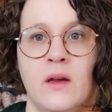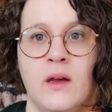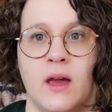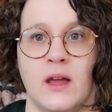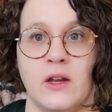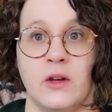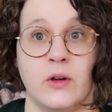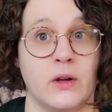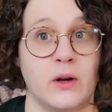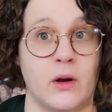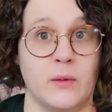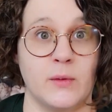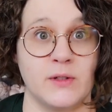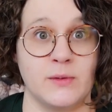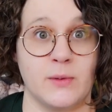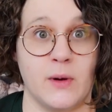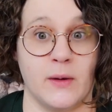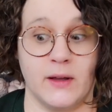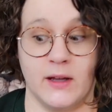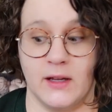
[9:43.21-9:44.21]
and you could
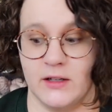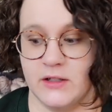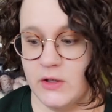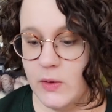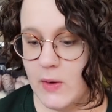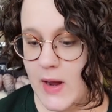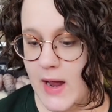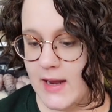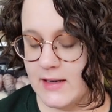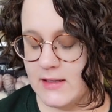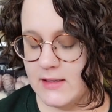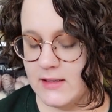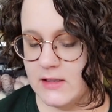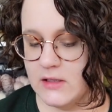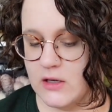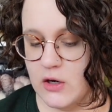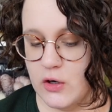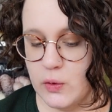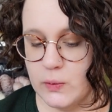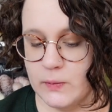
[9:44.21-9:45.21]
almost probably get 2 hats.
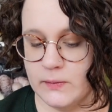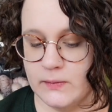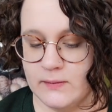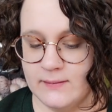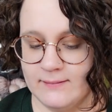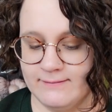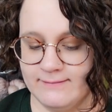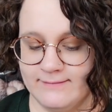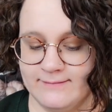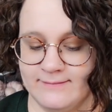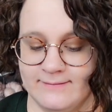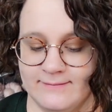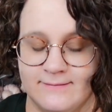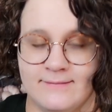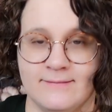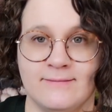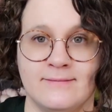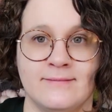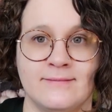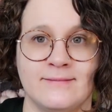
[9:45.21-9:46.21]
So
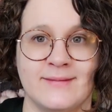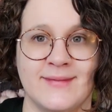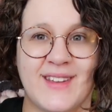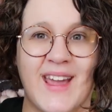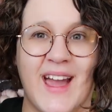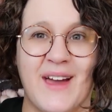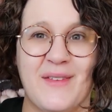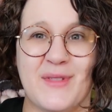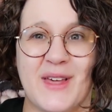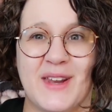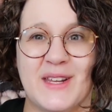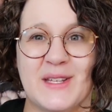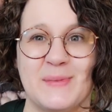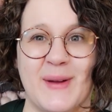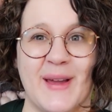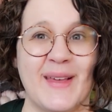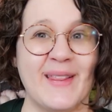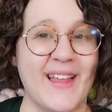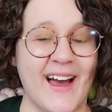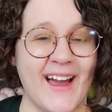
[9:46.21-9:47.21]
yeah, that is
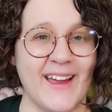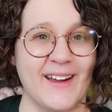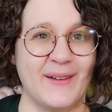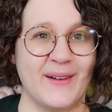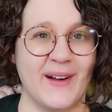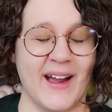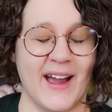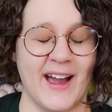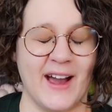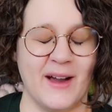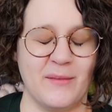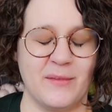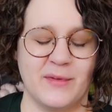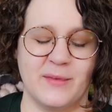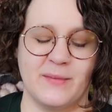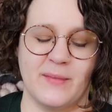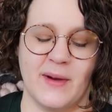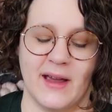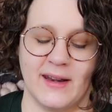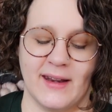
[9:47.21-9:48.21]
my Lyle Cap
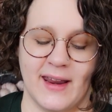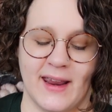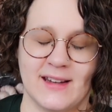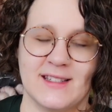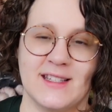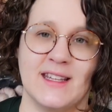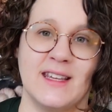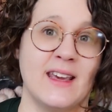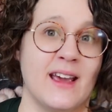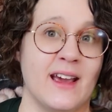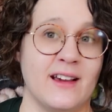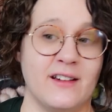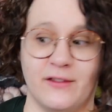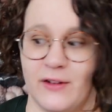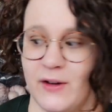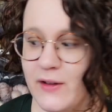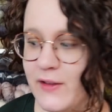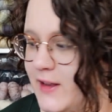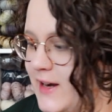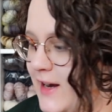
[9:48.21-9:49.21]
by Nancy
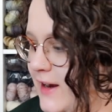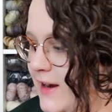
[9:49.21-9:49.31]
Ekfall that I